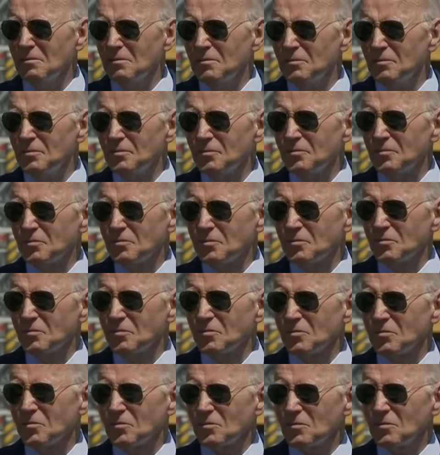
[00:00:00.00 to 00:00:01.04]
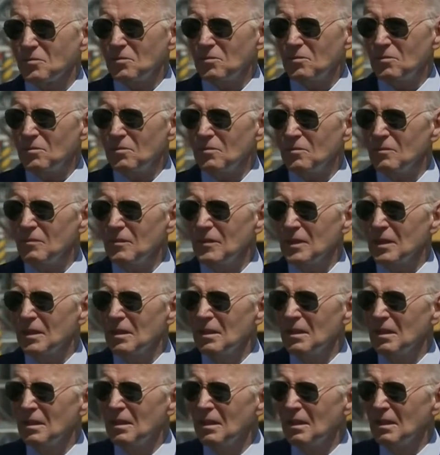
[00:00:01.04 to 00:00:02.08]

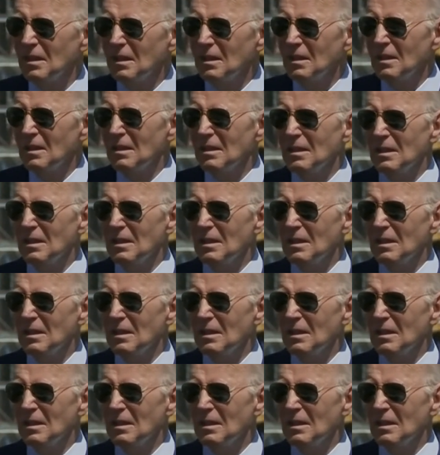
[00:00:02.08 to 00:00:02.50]
(silence)